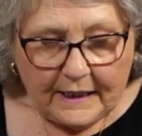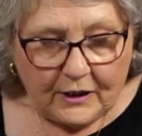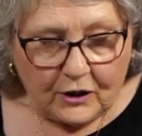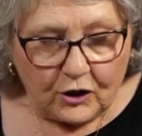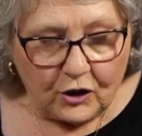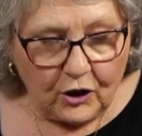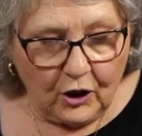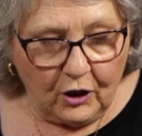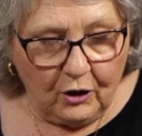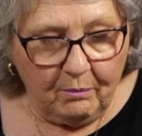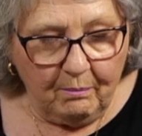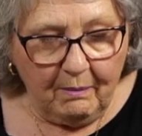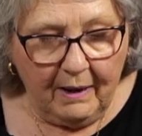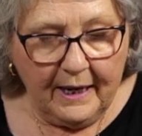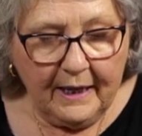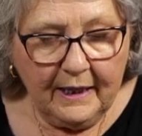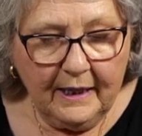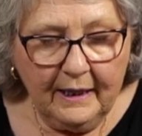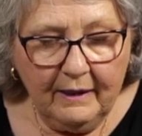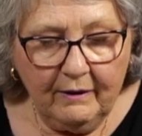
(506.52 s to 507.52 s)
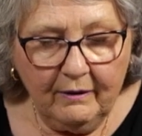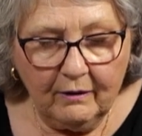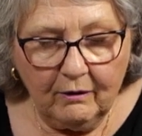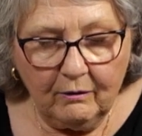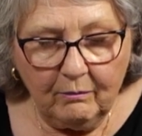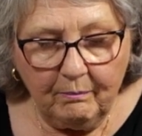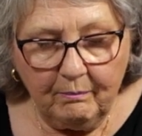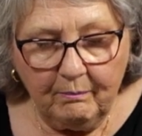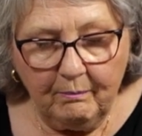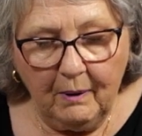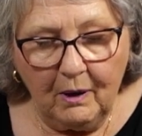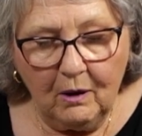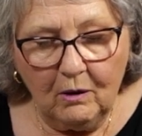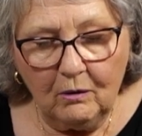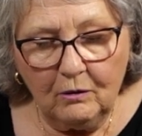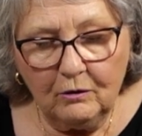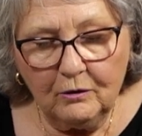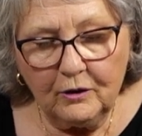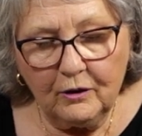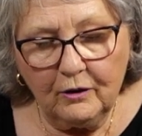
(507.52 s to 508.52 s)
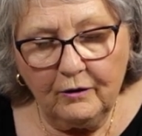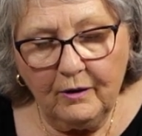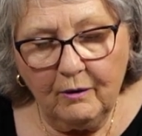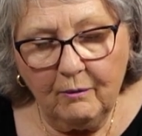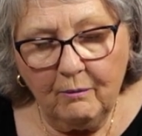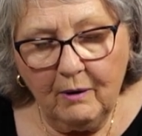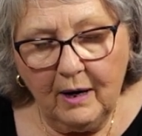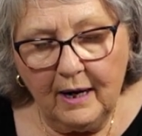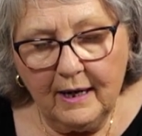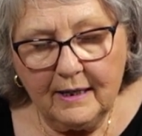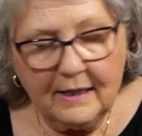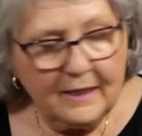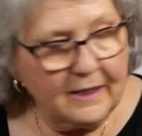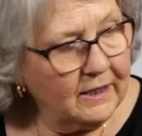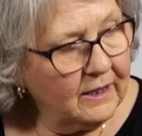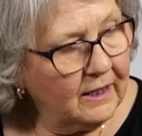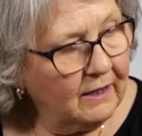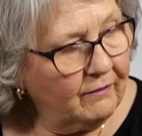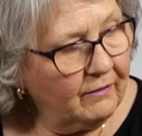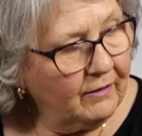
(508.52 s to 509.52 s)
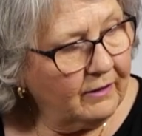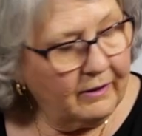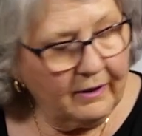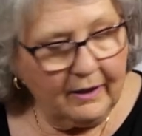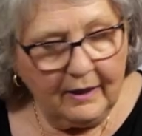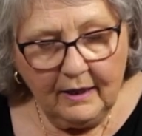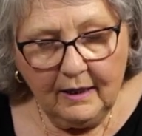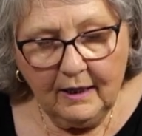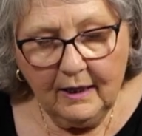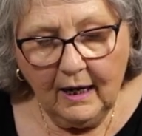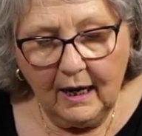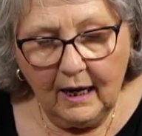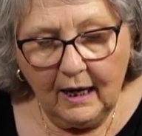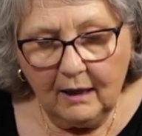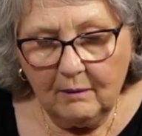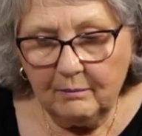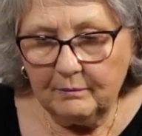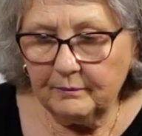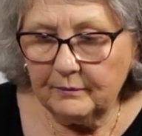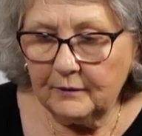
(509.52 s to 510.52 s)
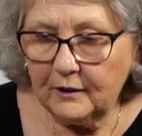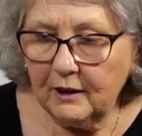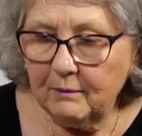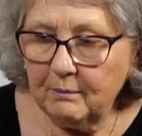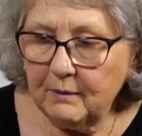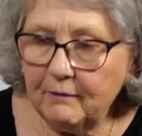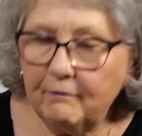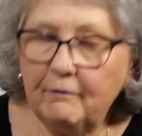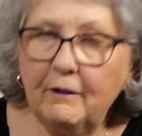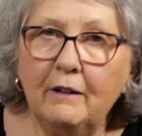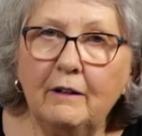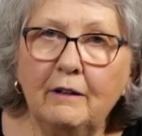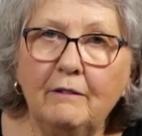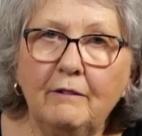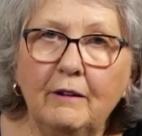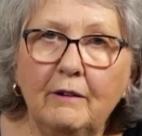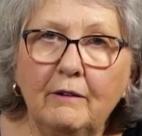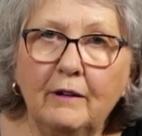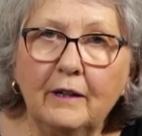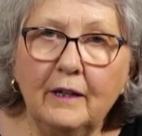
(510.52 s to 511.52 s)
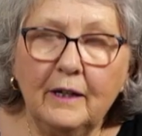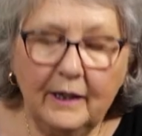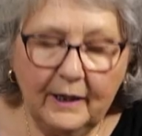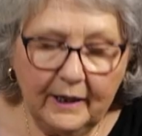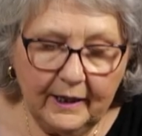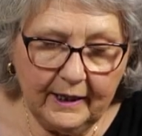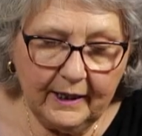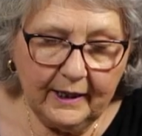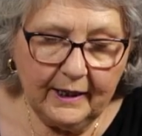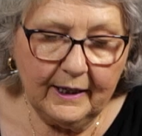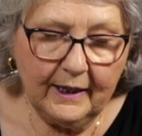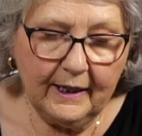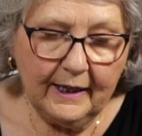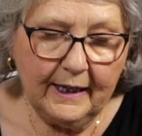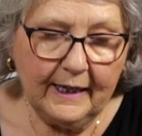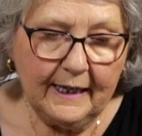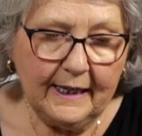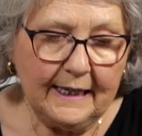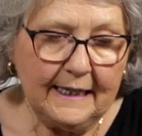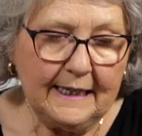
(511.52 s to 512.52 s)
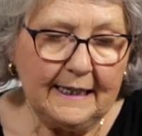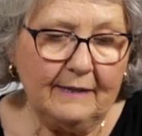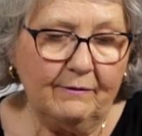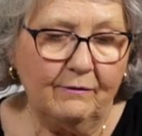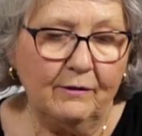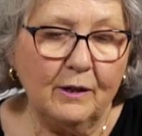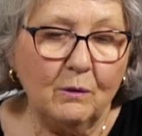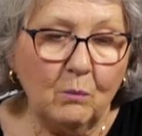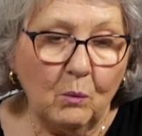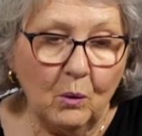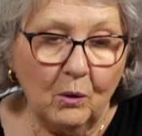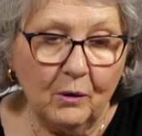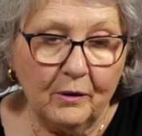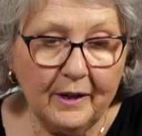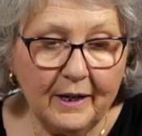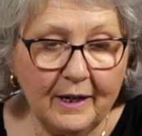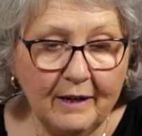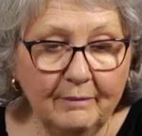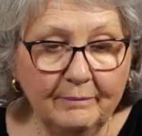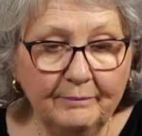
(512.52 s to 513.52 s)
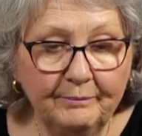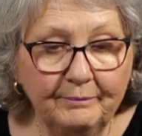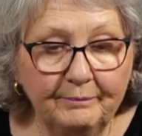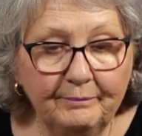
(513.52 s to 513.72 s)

So making the bowls and the rugs and everything can be very, very rewarding.